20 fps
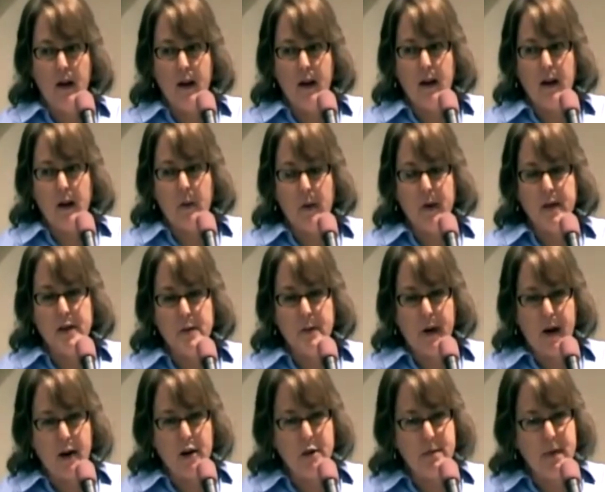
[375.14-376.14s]
Now, what
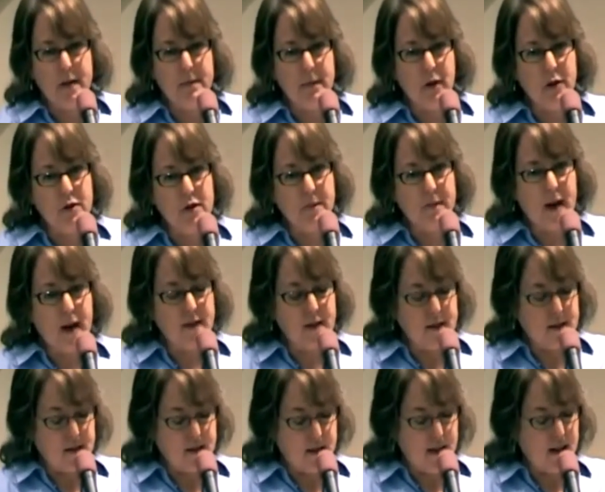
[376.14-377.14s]
inspires me most about
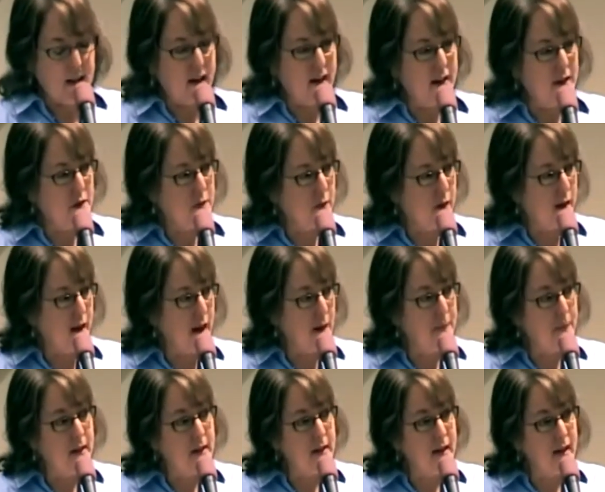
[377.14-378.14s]
this decade is what
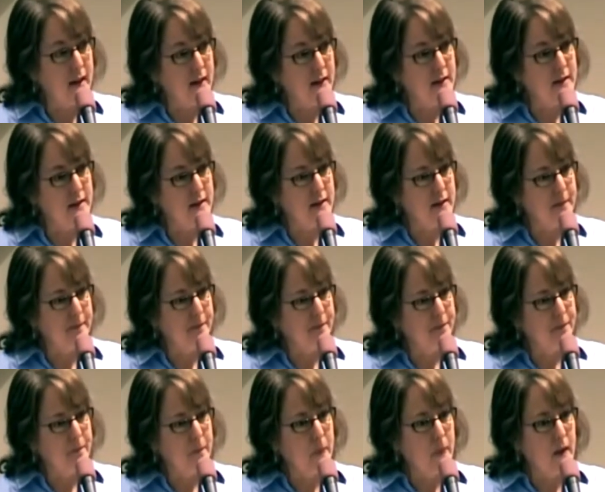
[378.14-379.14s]
happened next.
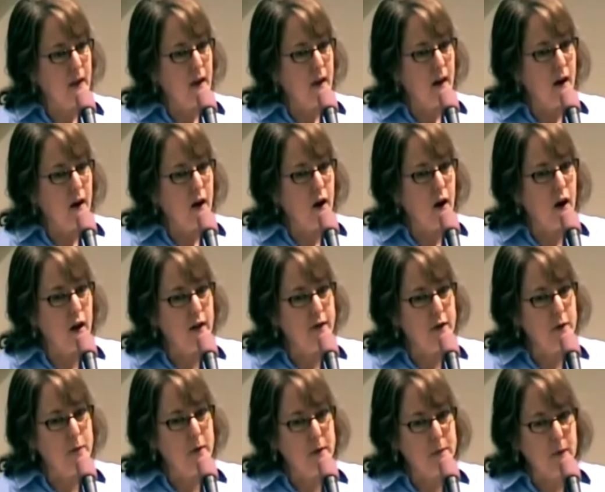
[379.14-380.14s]
All of
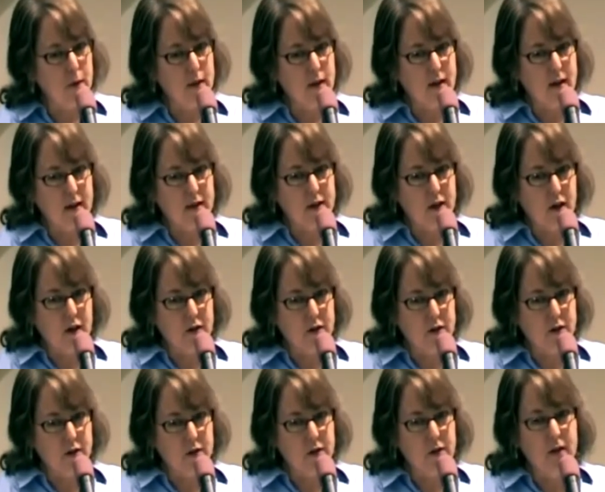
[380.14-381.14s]
the people that I talked
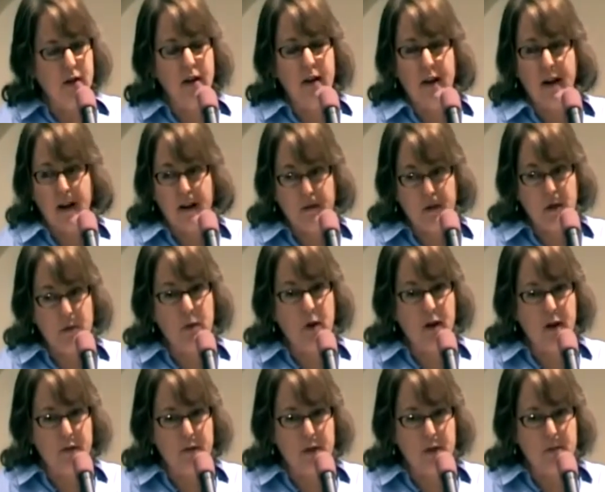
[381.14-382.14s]
to, every
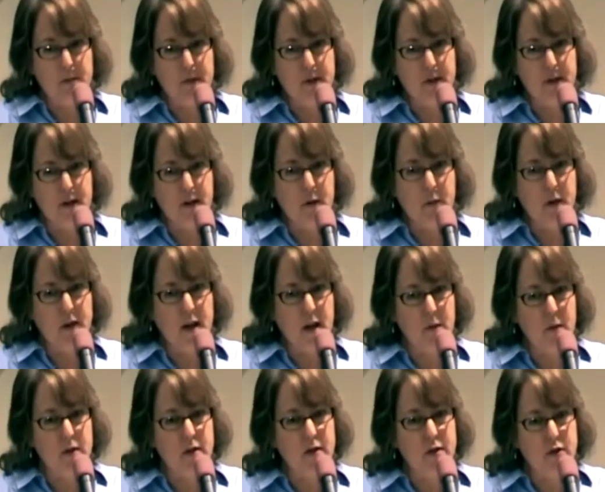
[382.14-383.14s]
one of them, when they
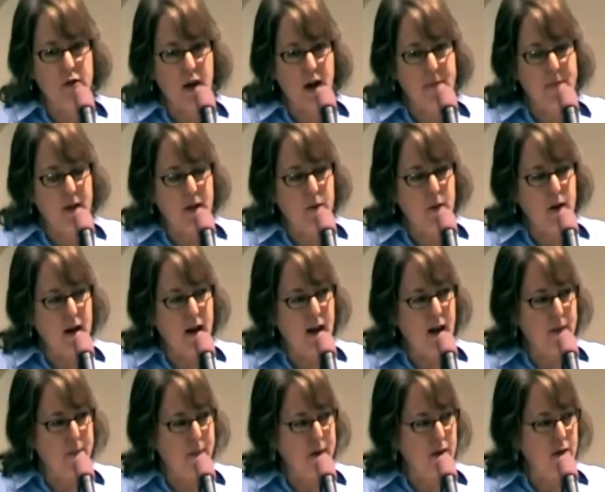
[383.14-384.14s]
were describing what
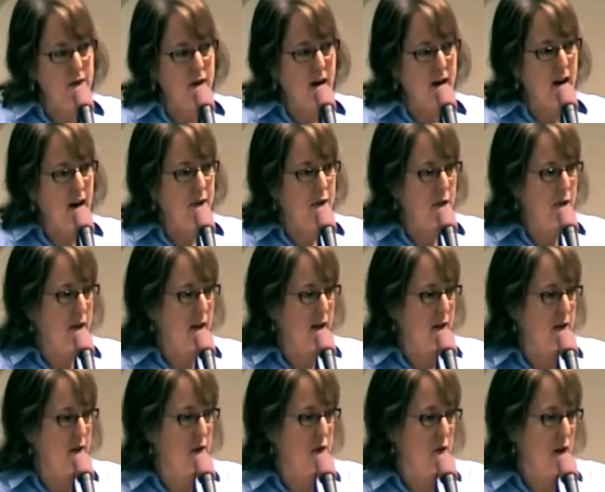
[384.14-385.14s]
happened, right after they
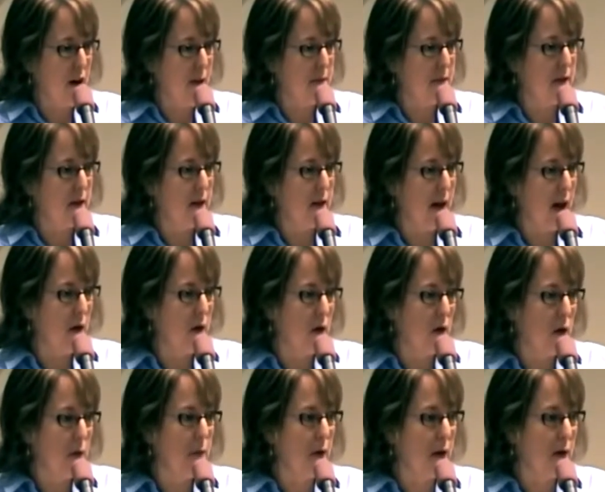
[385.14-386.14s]
described how
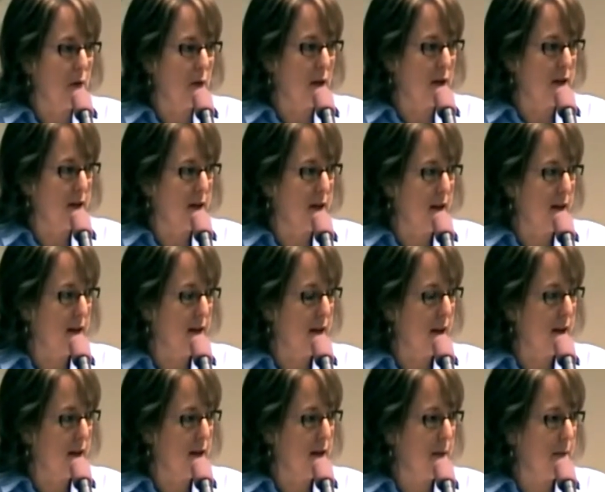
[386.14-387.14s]
horrible it was, they
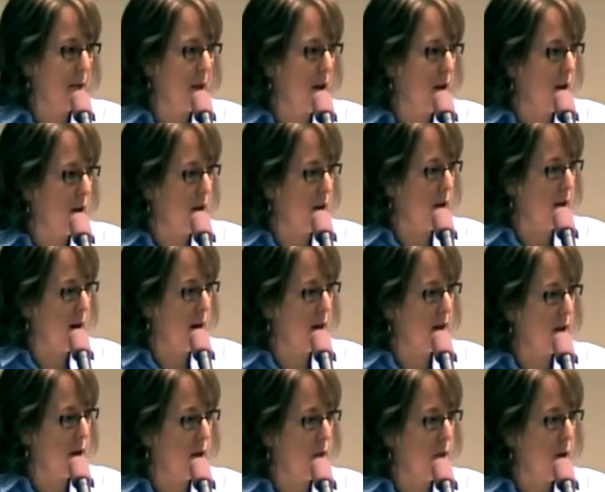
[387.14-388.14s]
said something along the
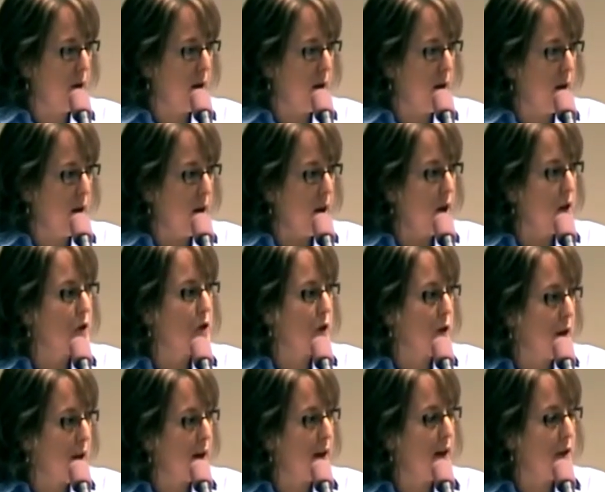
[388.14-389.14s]
lines of, "So
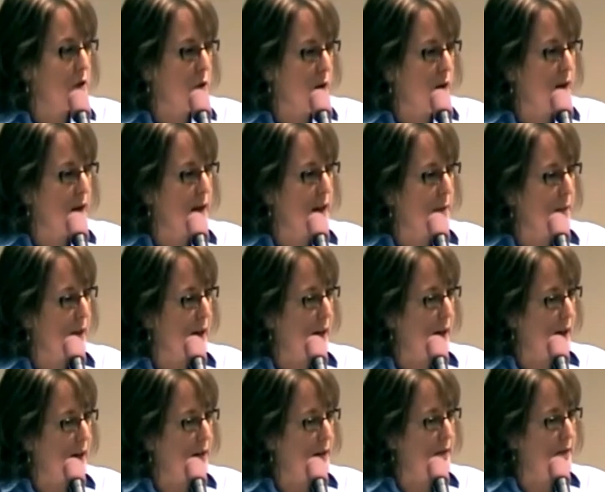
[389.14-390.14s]
then I joined a committee.